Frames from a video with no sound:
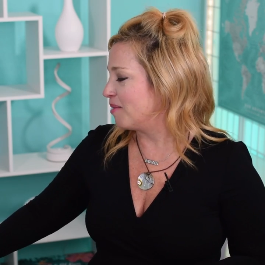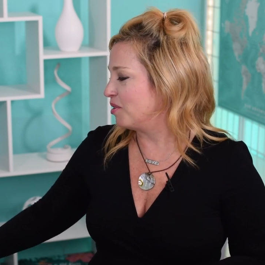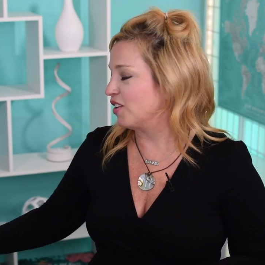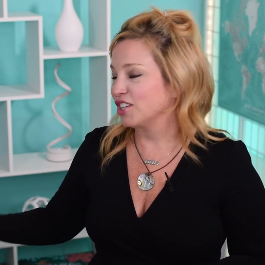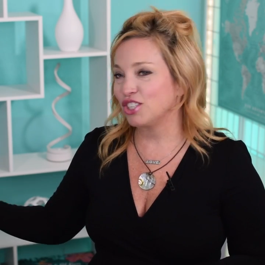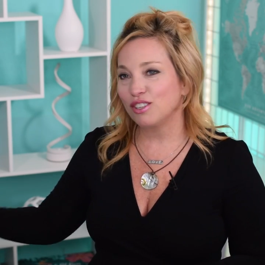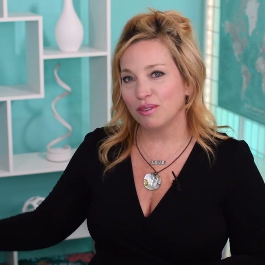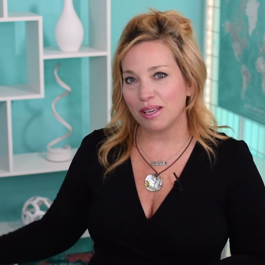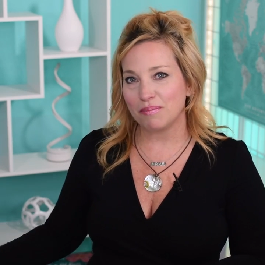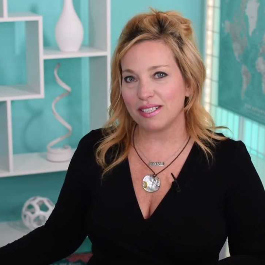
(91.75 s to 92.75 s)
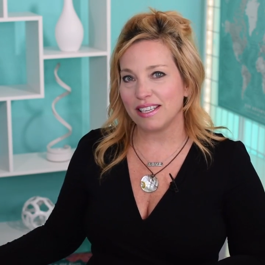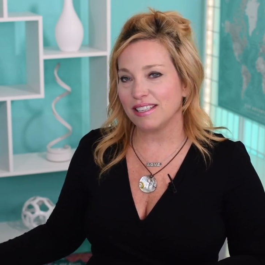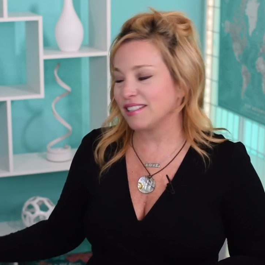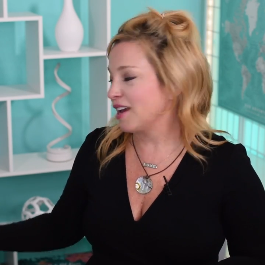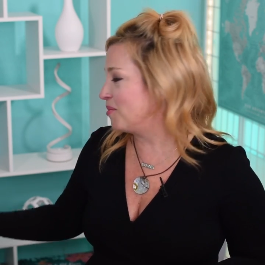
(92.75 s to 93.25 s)
We've got two
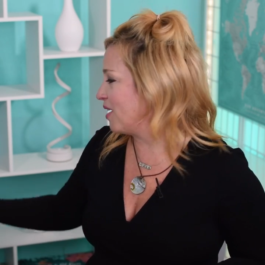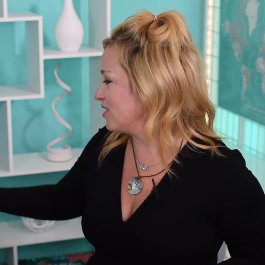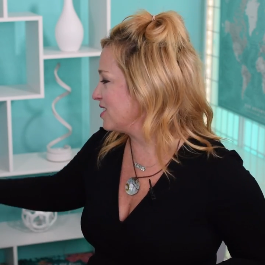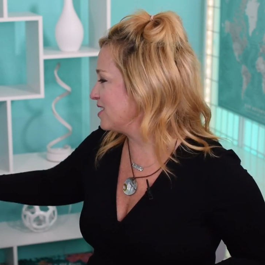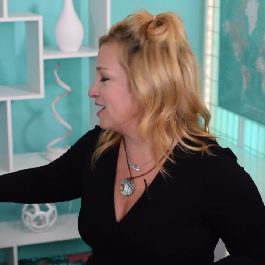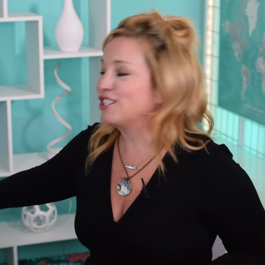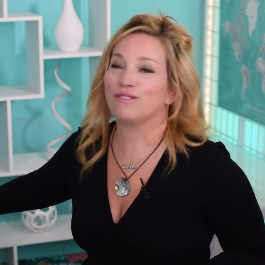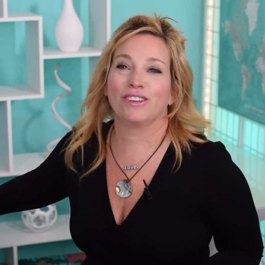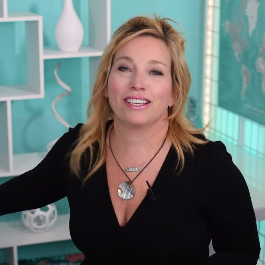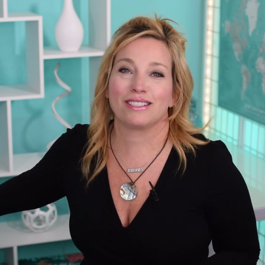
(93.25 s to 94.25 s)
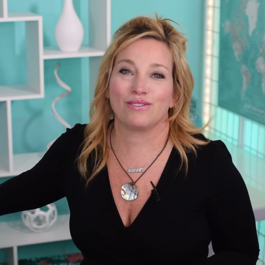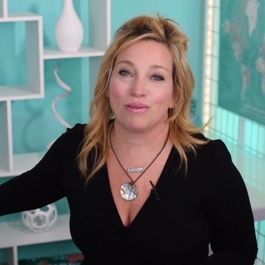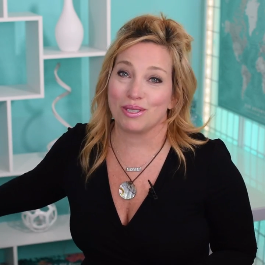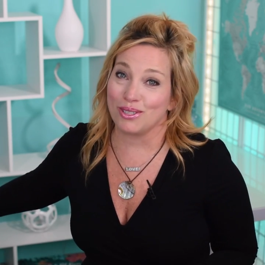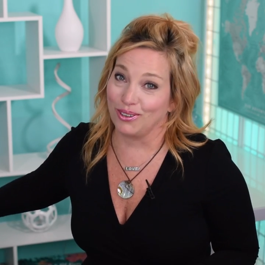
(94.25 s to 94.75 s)
Ipsies, and we have a Stitch Fix for
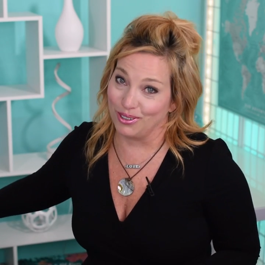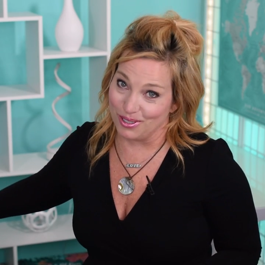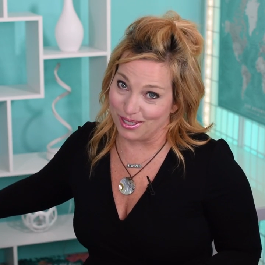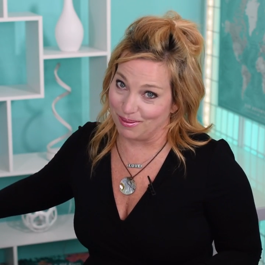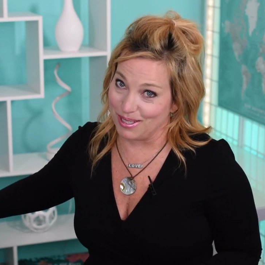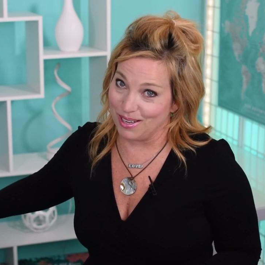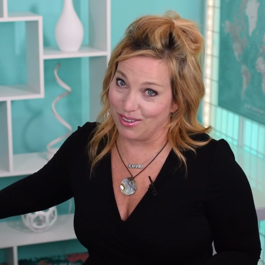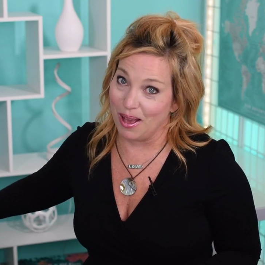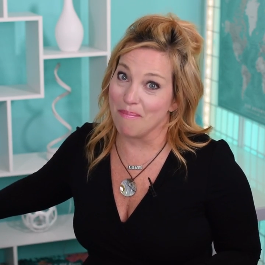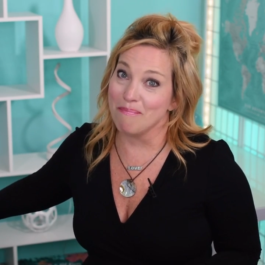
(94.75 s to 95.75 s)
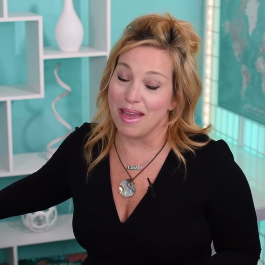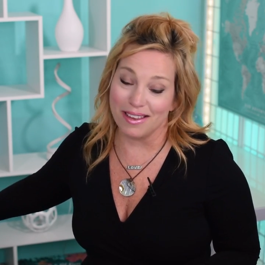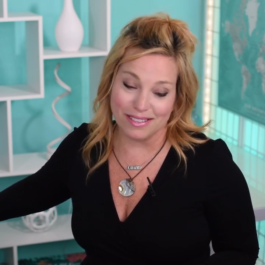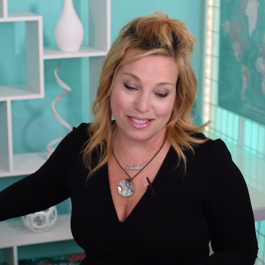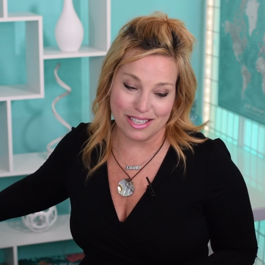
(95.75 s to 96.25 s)
Mr. Cruise Tips TV, a
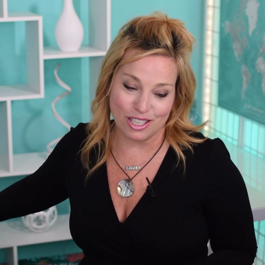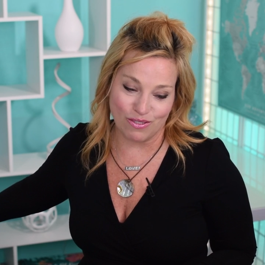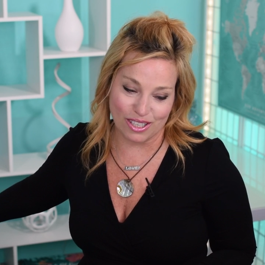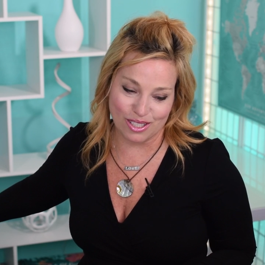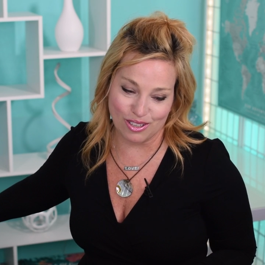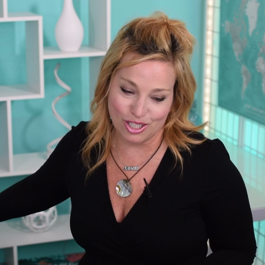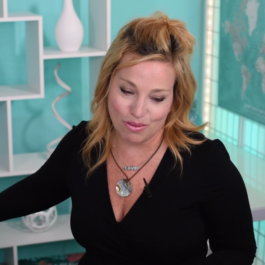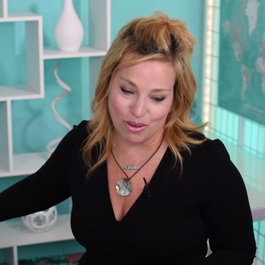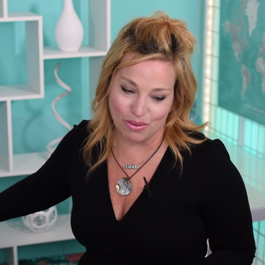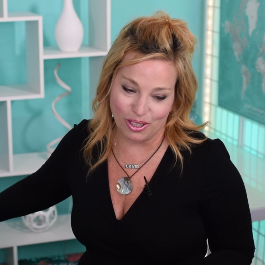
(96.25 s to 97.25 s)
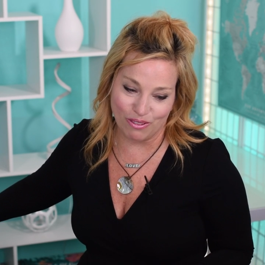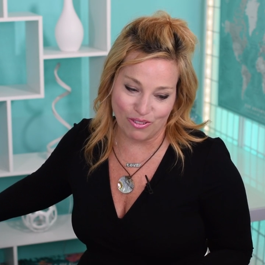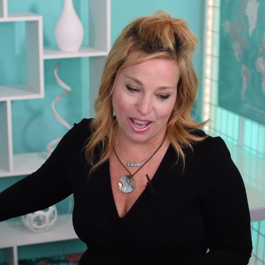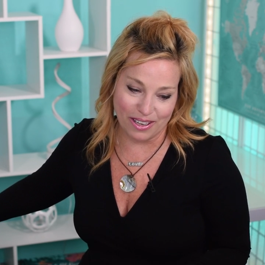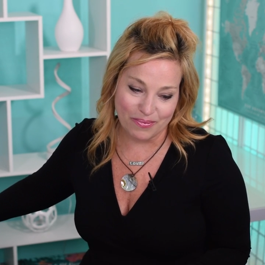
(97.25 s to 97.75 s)
men's Stitch Fix. So this should be really
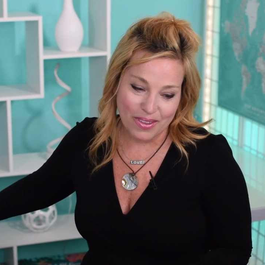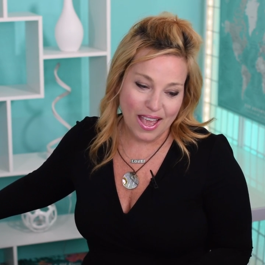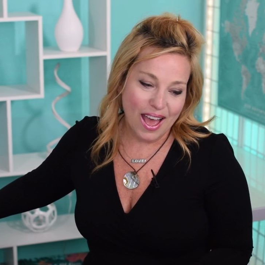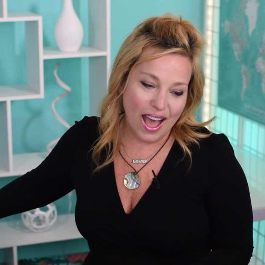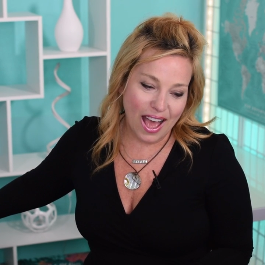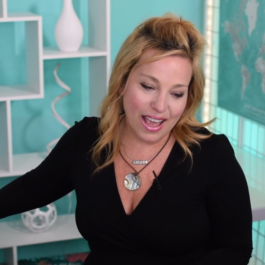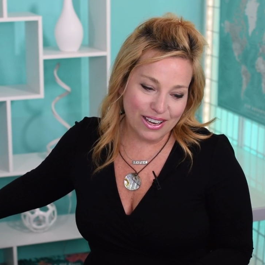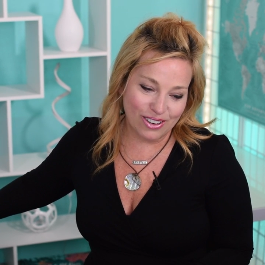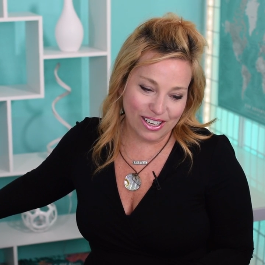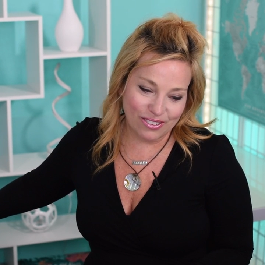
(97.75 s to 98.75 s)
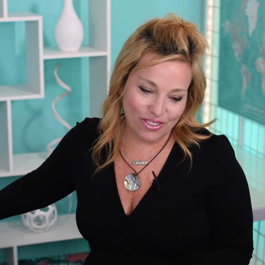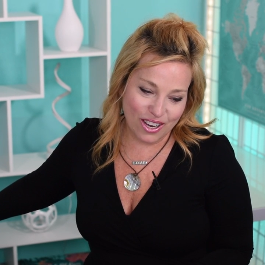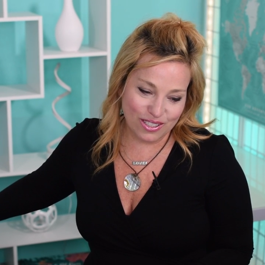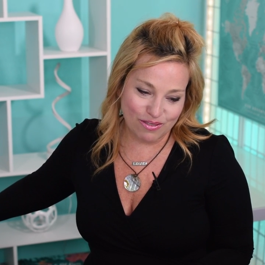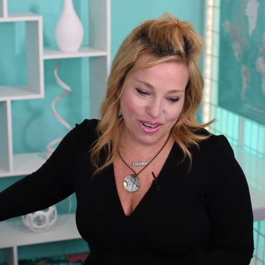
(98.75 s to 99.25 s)
fun. Hi, Cricket
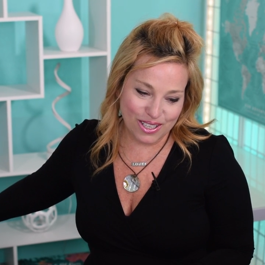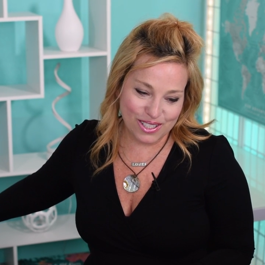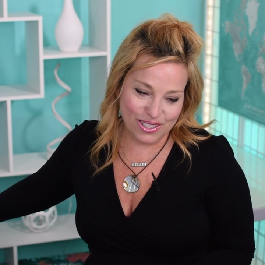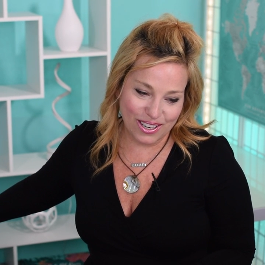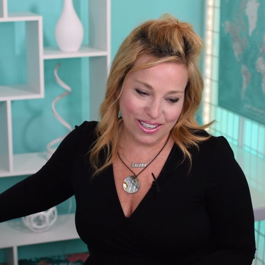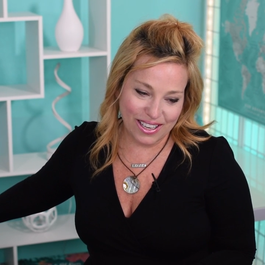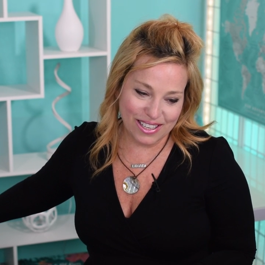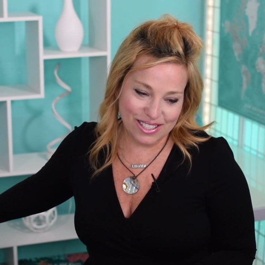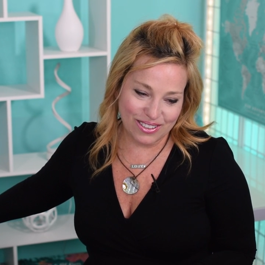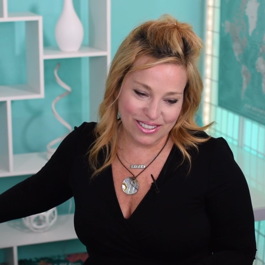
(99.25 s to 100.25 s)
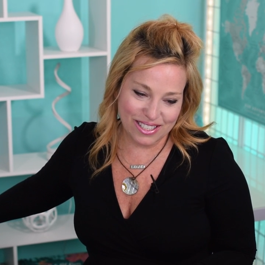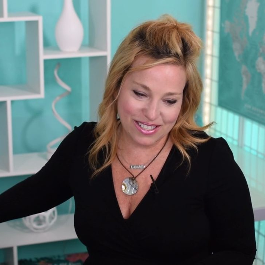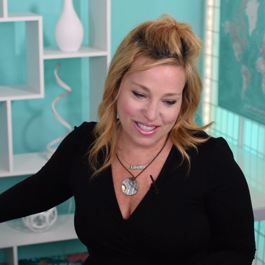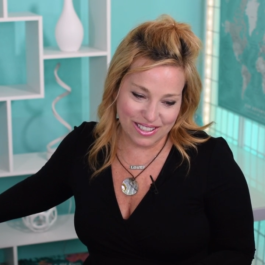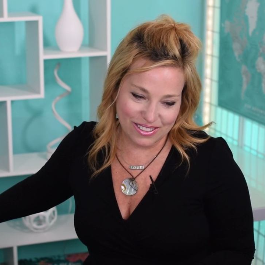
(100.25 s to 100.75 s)
Fox from Australia. So good to
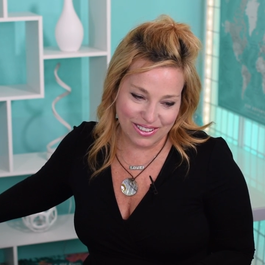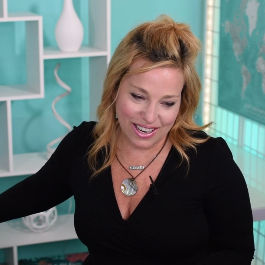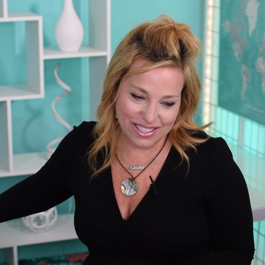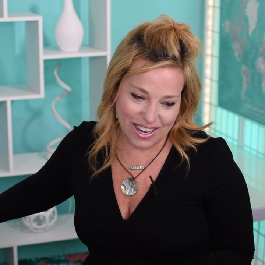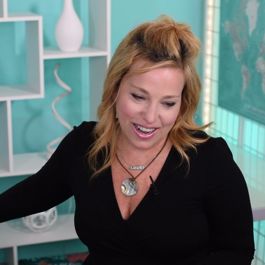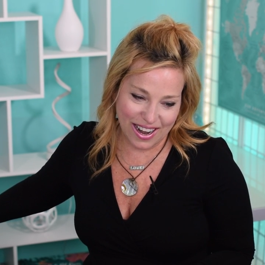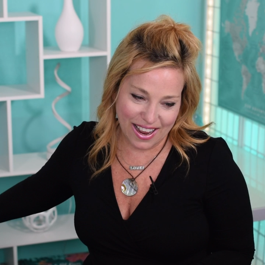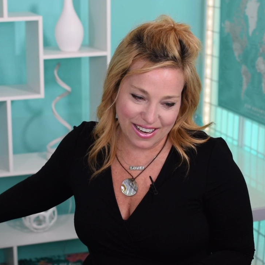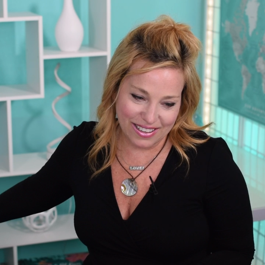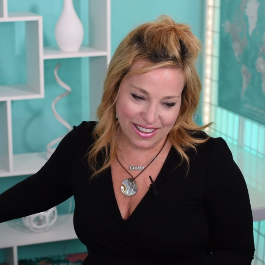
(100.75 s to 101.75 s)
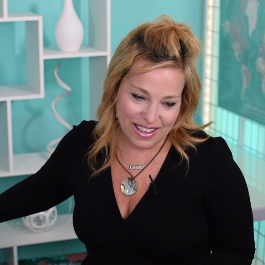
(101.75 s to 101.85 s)
see you. Hey, Diane.